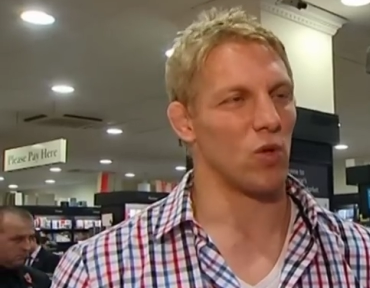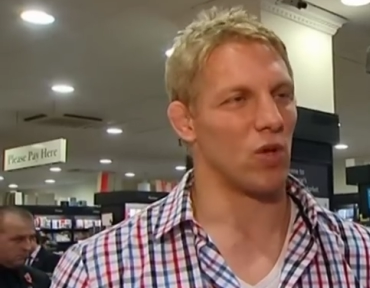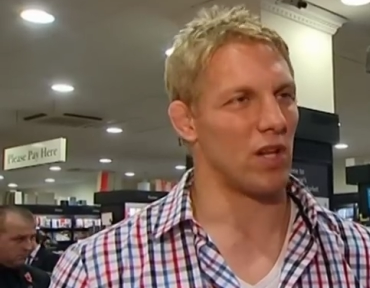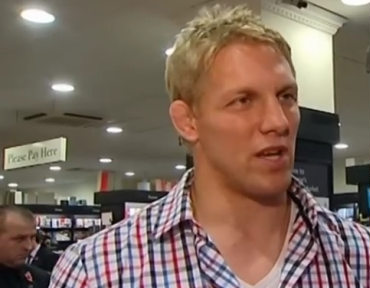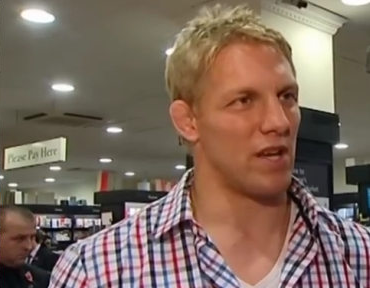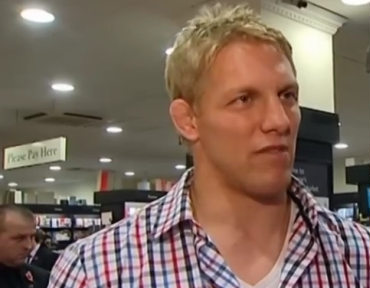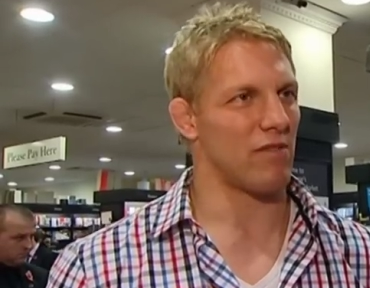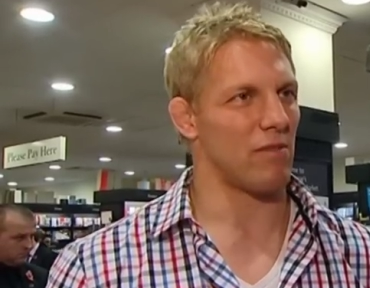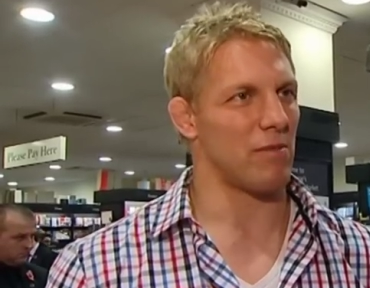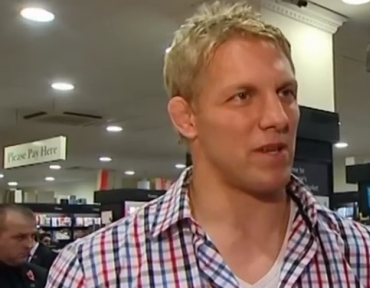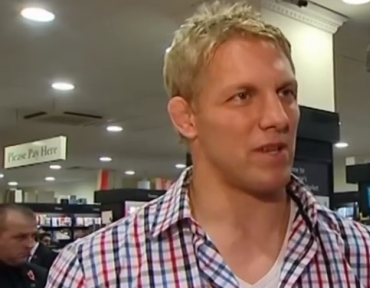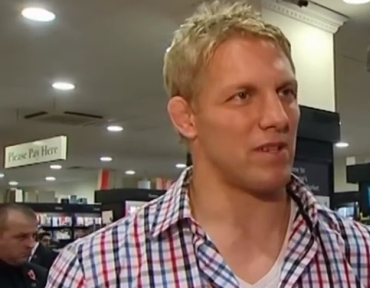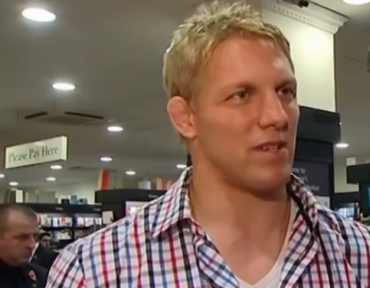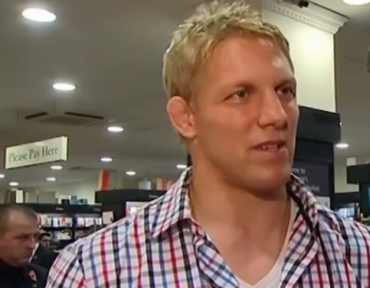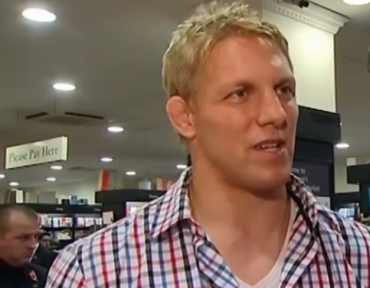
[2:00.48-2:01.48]
Speaker 1: will learn
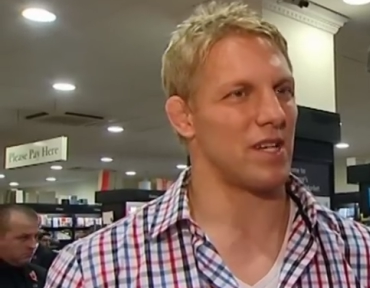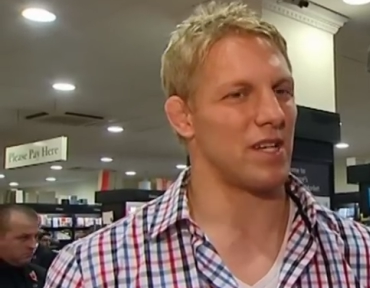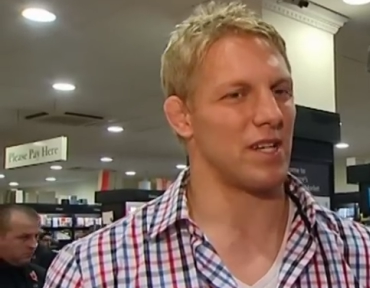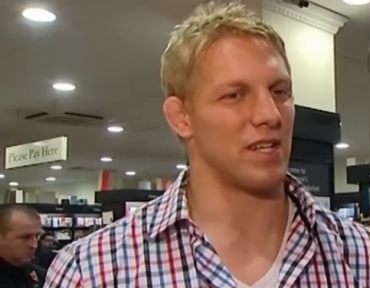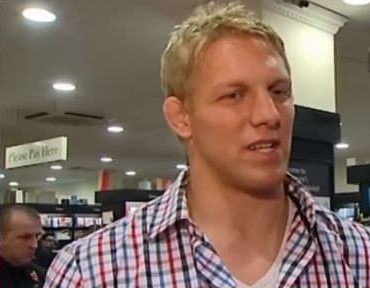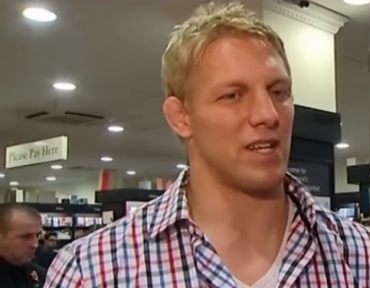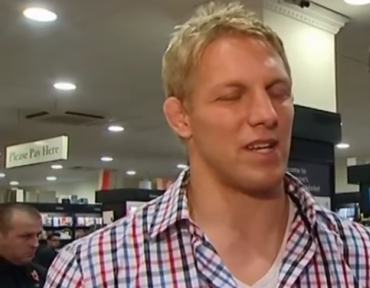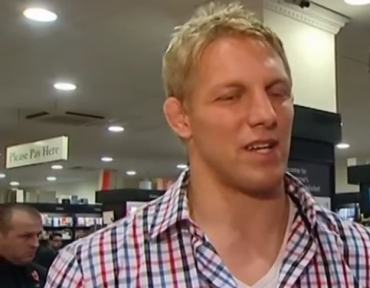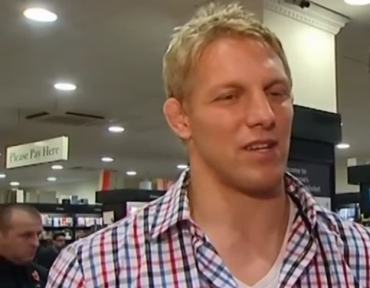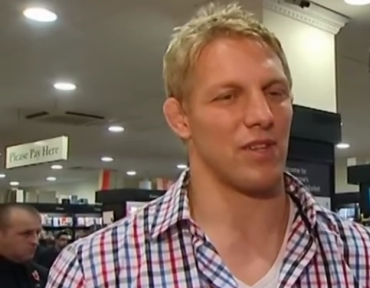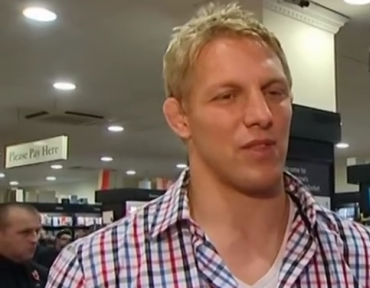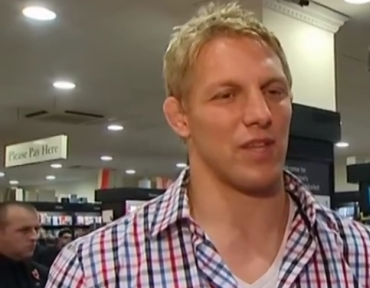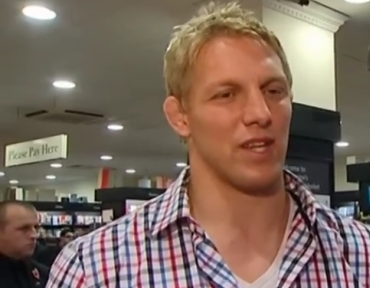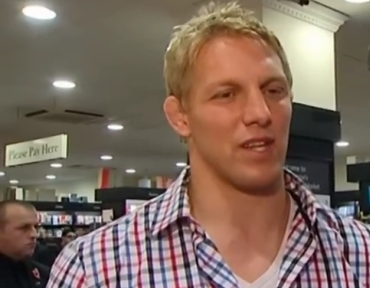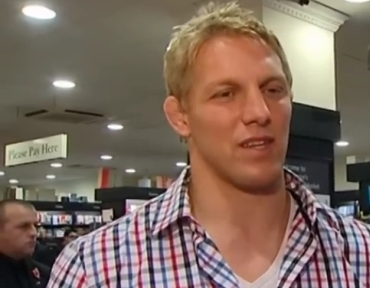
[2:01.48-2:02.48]
from it, and, uh,
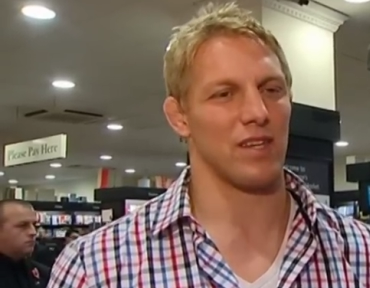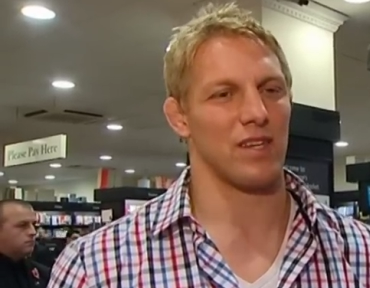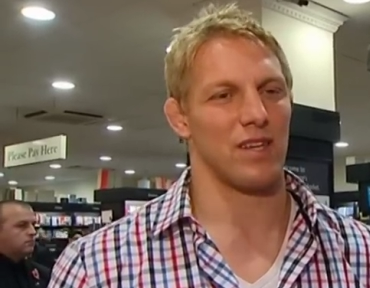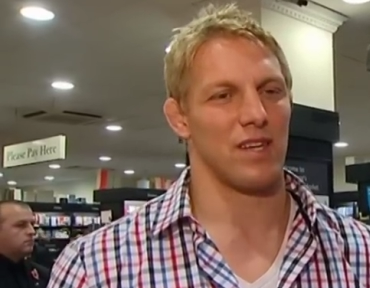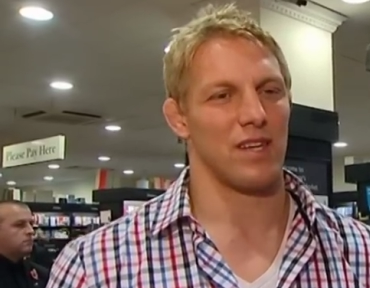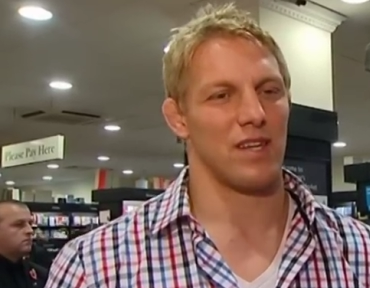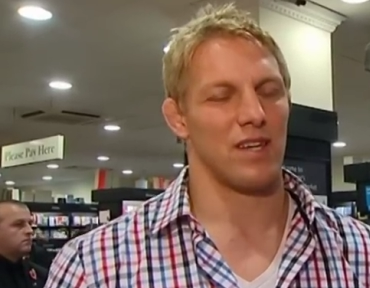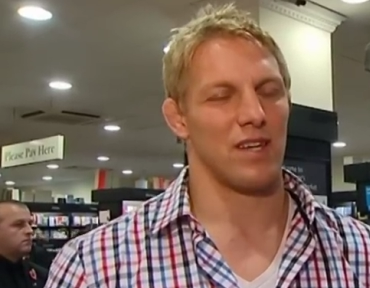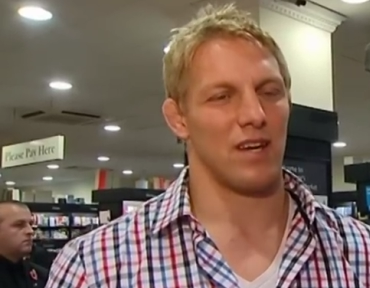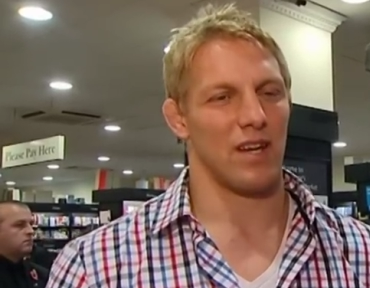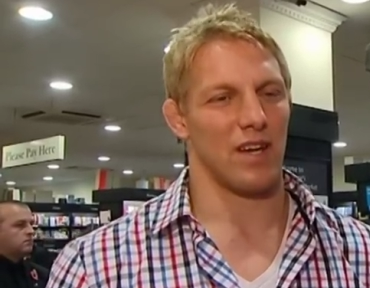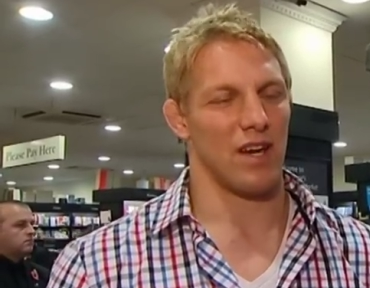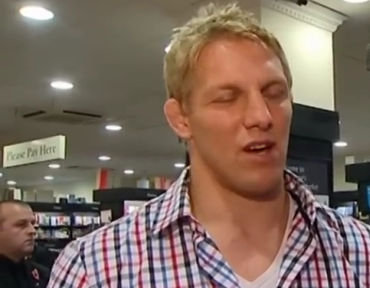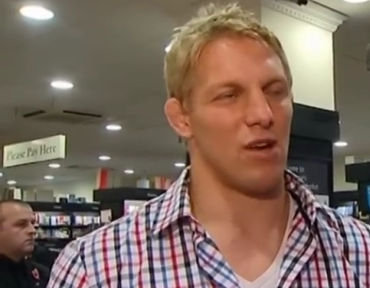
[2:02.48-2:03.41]
and I think and I